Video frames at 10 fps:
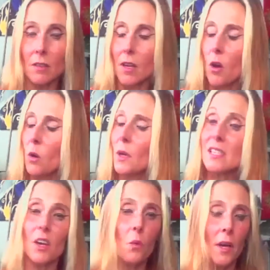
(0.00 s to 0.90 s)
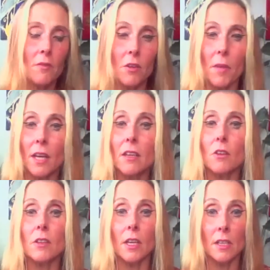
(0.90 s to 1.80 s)
always away from any
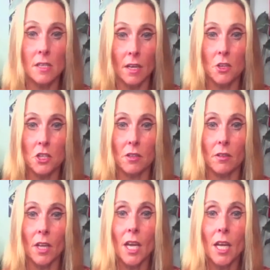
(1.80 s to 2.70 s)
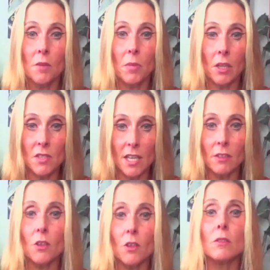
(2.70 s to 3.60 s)
organization, because I
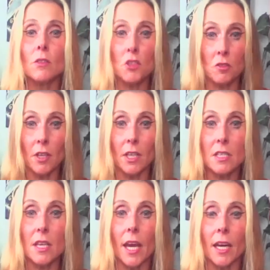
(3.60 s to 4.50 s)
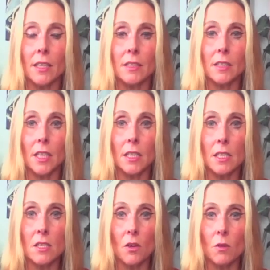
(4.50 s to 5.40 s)
know the tricks, and it
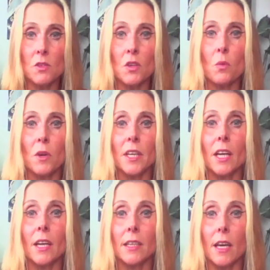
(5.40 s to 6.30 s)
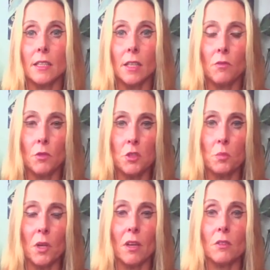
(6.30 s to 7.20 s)
is also working like that. If you do
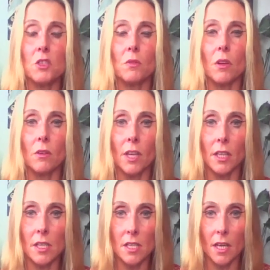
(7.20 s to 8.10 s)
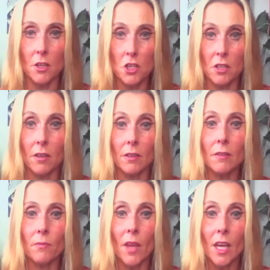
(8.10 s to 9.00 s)
belong to the
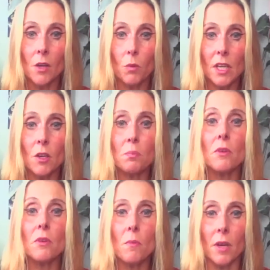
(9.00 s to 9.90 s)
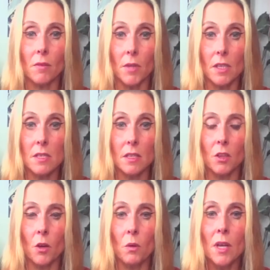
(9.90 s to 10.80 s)
organization, where the problem is, you
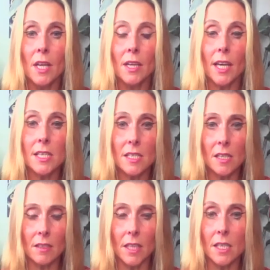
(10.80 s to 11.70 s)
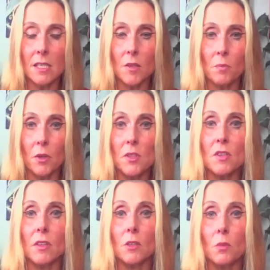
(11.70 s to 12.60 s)
know, as a
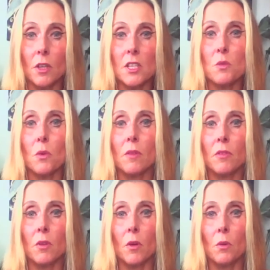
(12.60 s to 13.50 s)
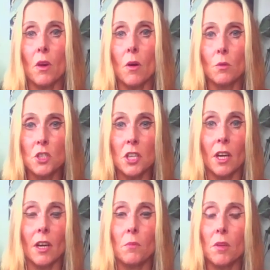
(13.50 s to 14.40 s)
person that works with, you know,
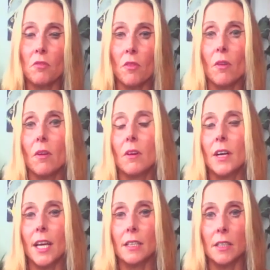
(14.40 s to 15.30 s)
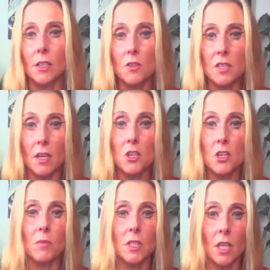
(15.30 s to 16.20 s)
coaching before and
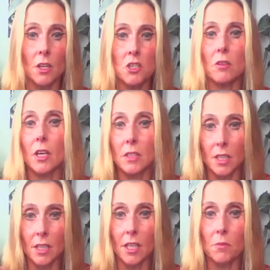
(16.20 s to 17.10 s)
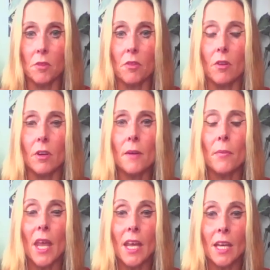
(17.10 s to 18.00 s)
negotiation mediation, I did that before.
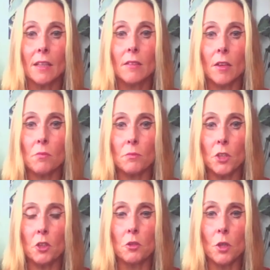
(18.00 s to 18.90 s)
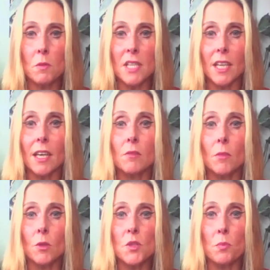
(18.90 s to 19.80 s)
The groups that had
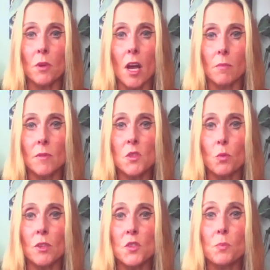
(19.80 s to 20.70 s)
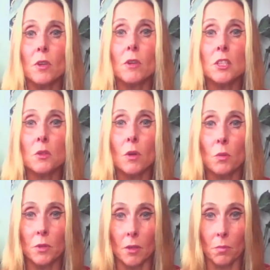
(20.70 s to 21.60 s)
most problems were spiritual
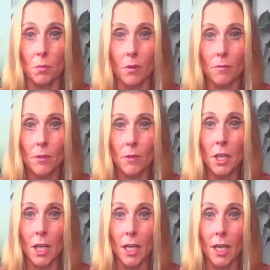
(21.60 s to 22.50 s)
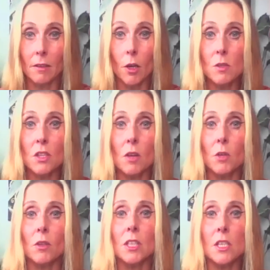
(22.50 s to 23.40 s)
people. Really, those
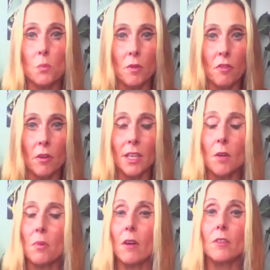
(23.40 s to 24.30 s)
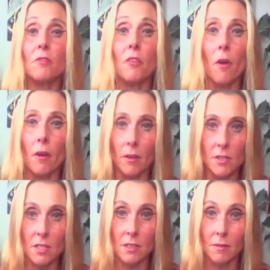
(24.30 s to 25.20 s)
communities were falling apart
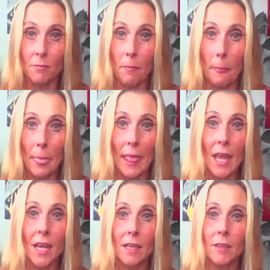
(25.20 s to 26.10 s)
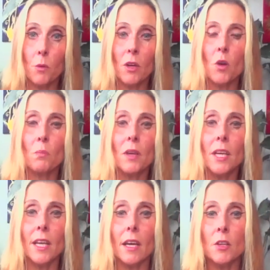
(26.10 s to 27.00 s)
first. They were
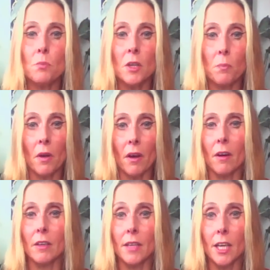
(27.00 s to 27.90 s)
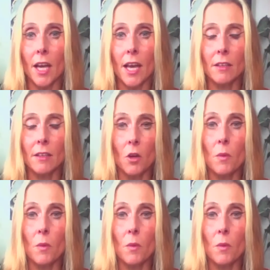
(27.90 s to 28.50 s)
completely unprepared. They had no